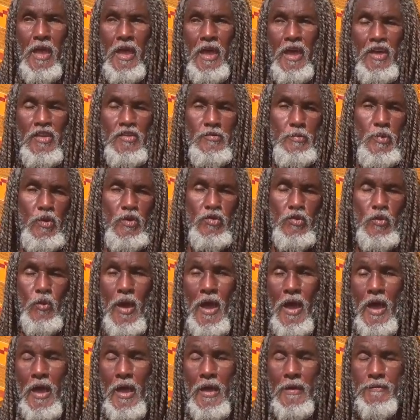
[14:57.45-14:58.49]
as
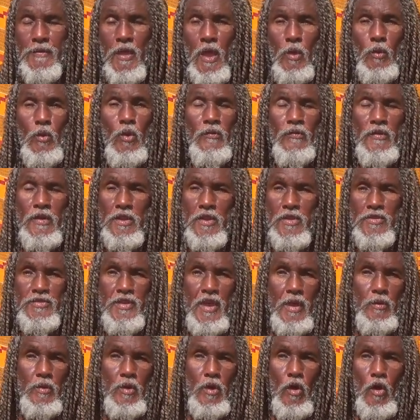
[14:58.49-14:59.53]
prescribed within the
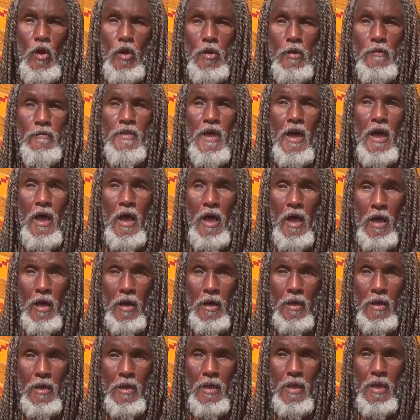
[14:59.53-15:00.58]
sacred order of the Ankh,
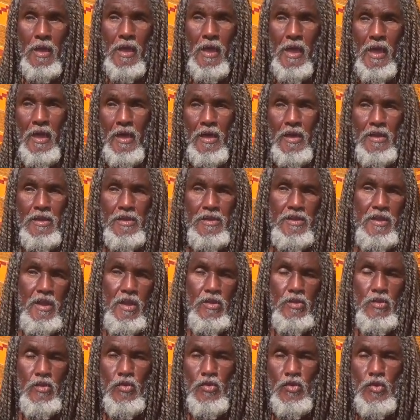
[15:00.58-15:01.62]
and
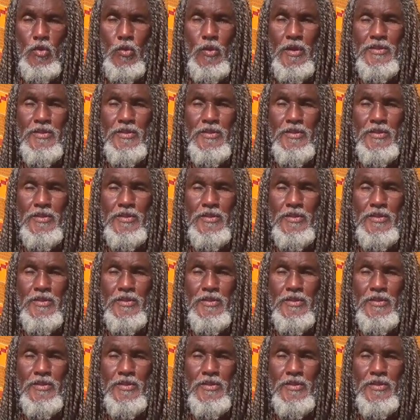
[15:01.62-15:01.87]
continues to